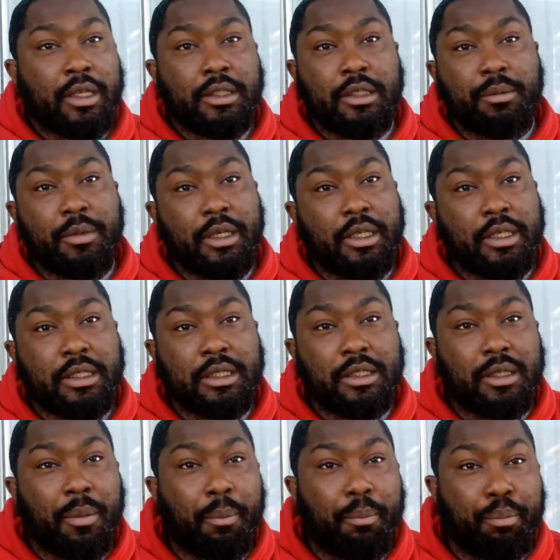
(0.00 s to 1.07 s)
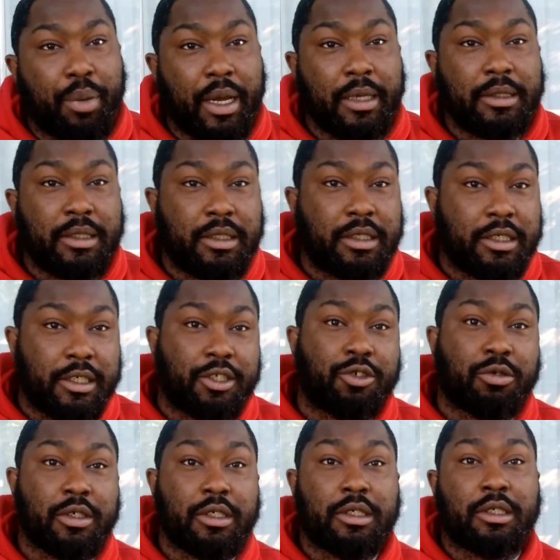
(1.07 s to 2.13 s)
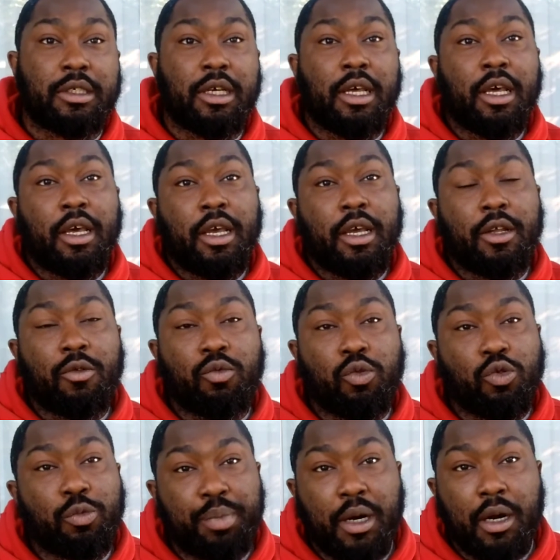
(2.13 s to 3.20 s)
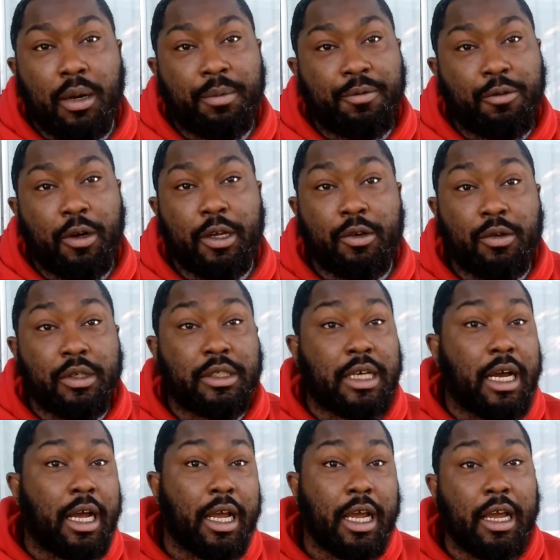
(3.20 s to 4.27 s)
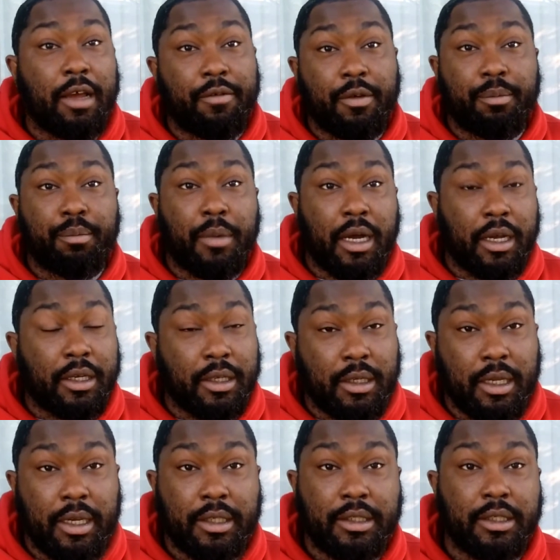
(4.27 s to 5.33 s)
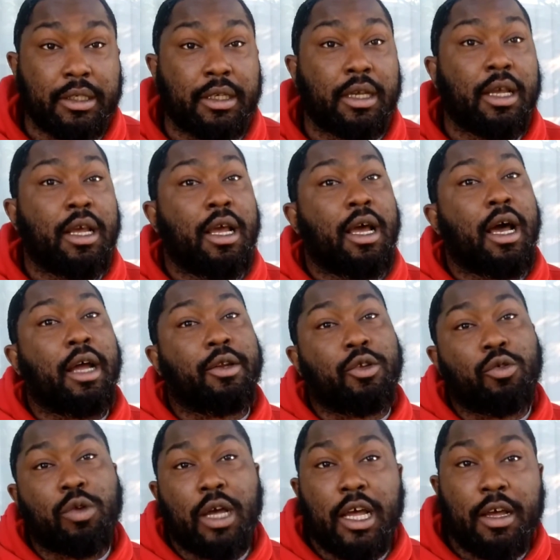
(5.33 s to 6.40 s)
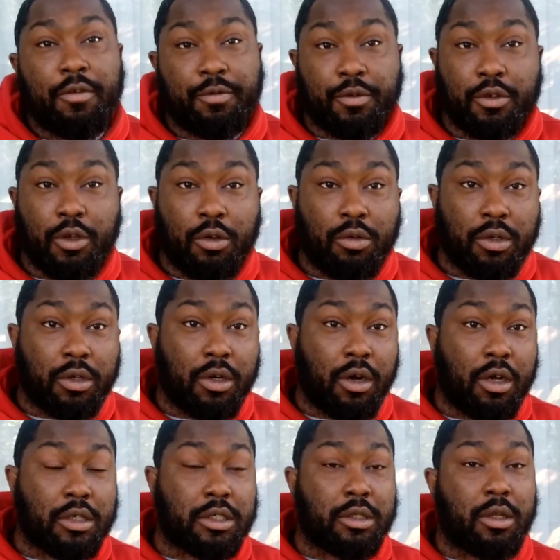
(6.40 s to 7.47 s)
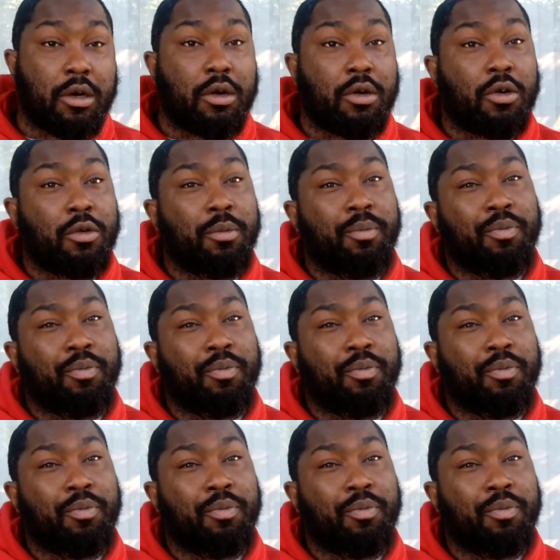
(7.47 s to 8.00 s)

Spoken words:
To me, this is the best citrus and rhubarb fragrance I have in my collection. I do have, Lacoste Long.